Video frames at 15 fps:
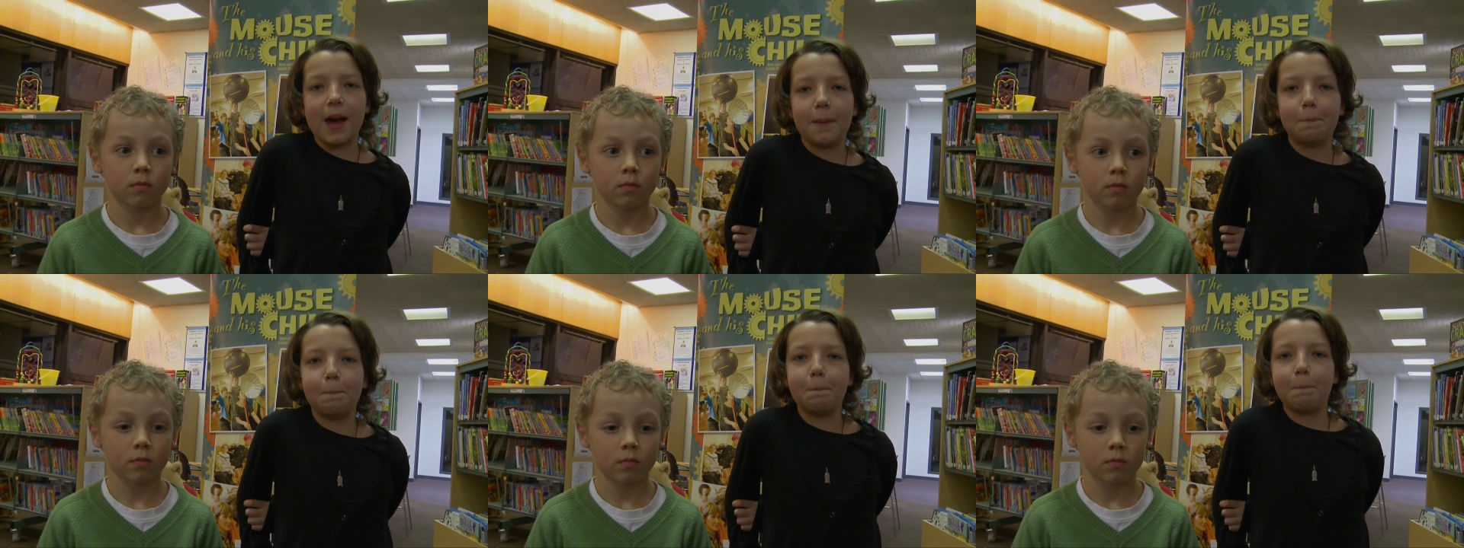
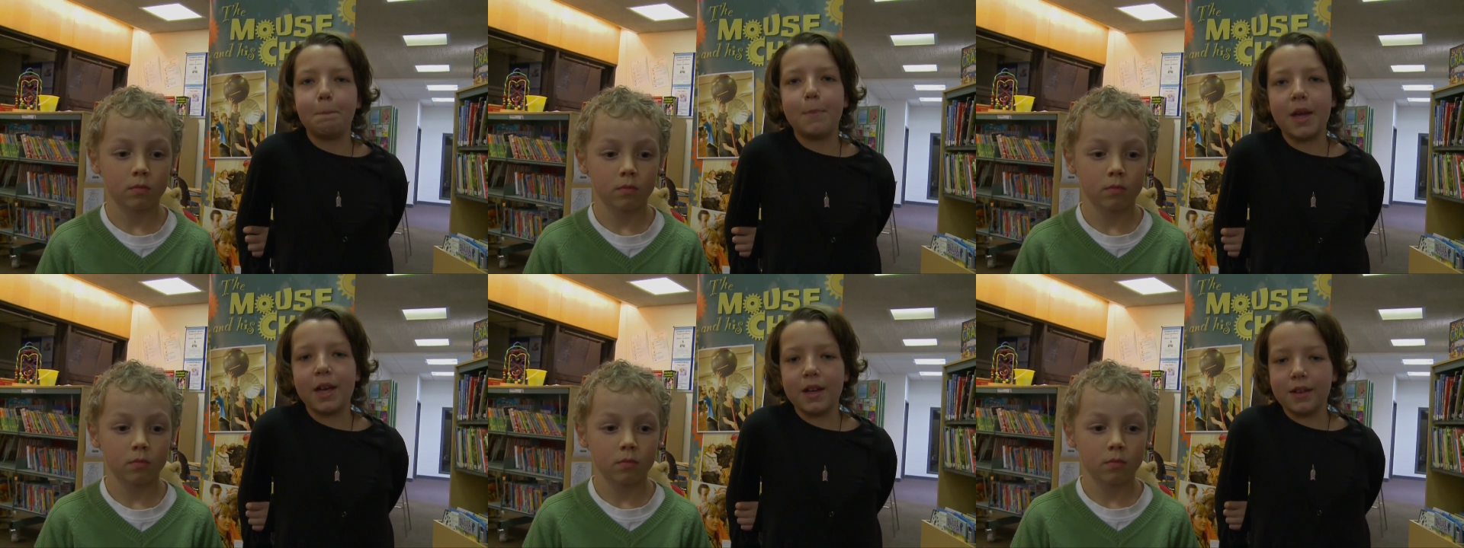Speaker 1: um,
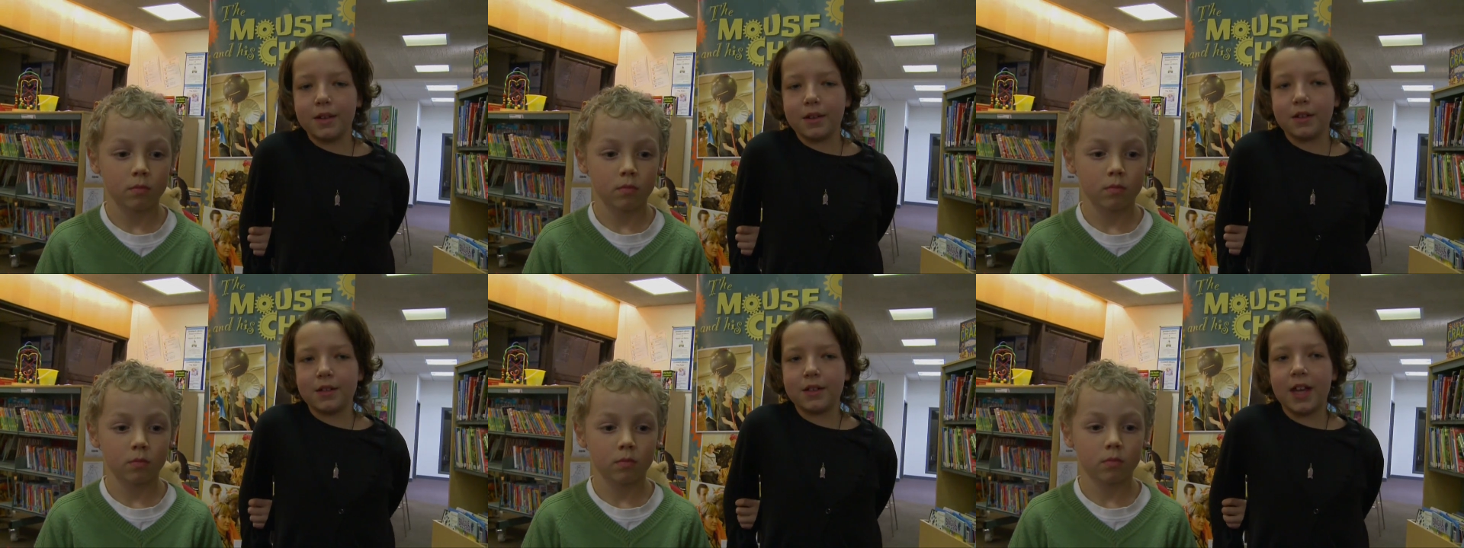pick,
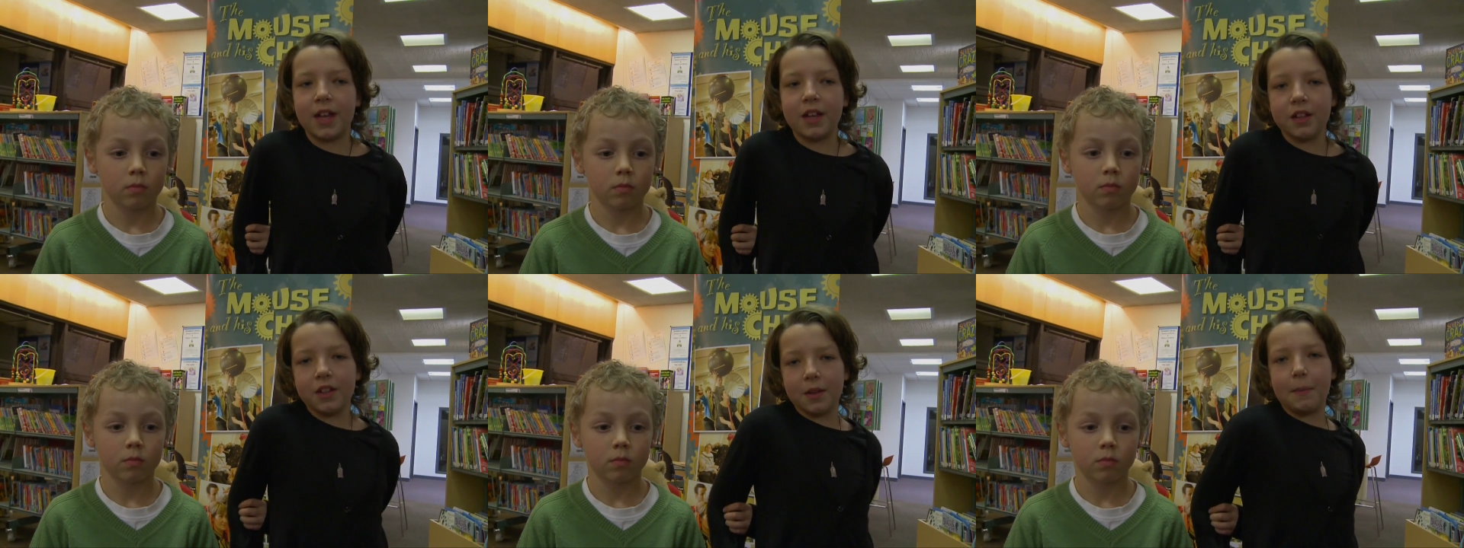
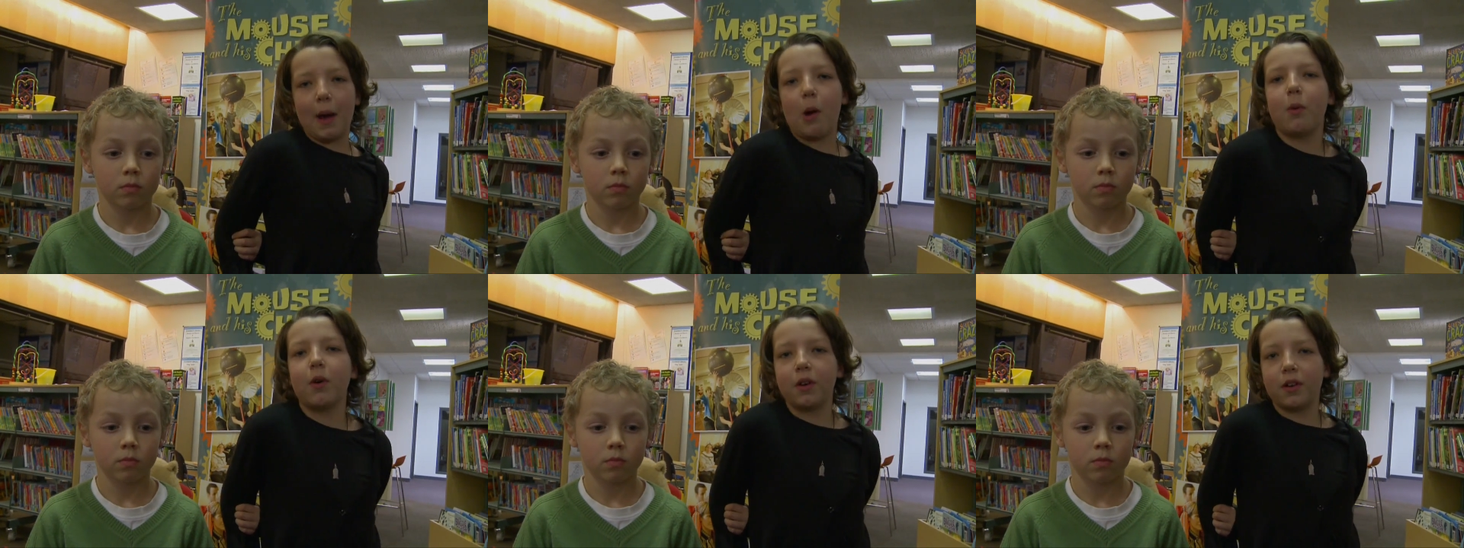takes them
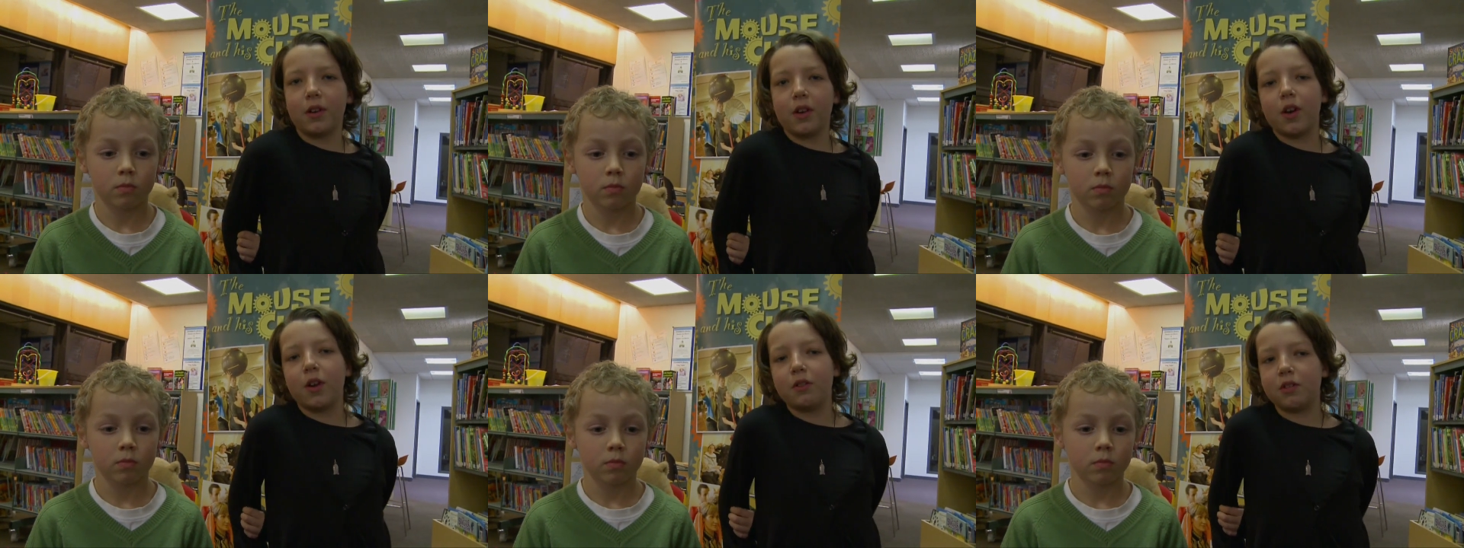out and
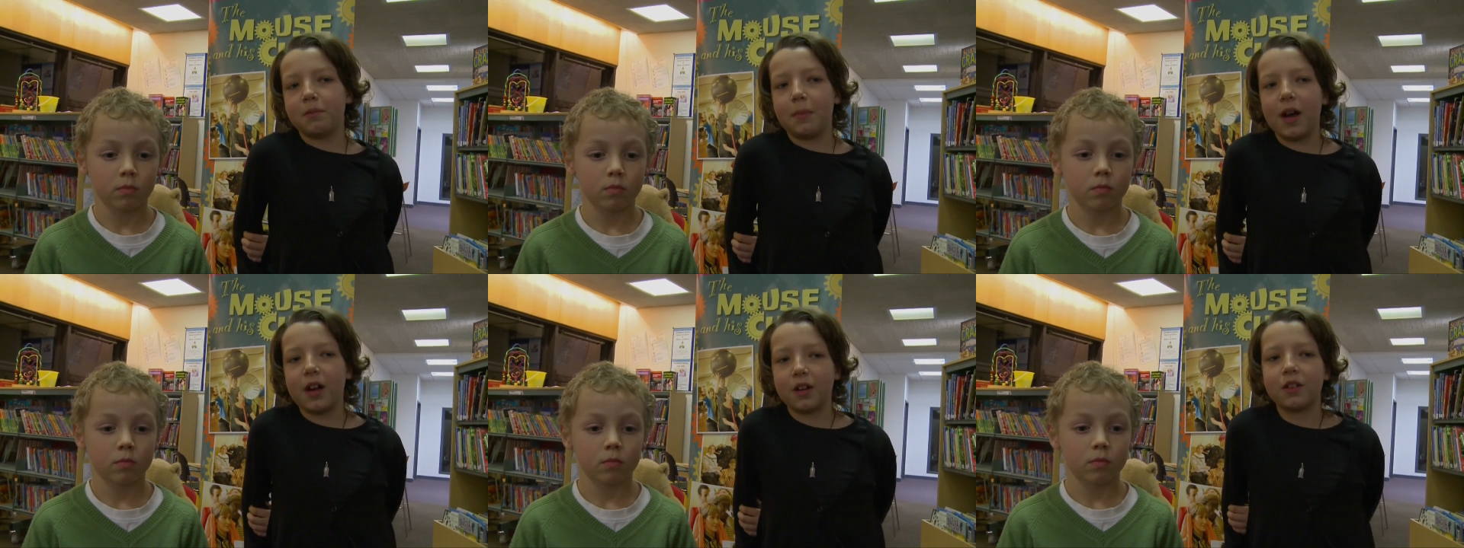goes
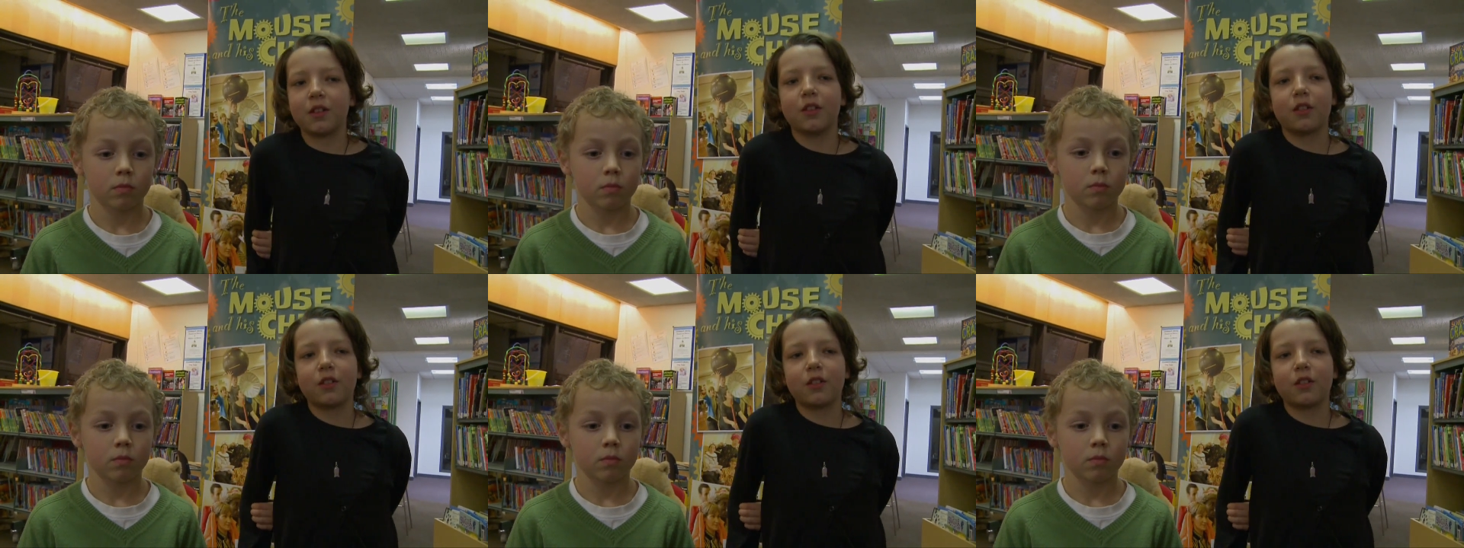back to the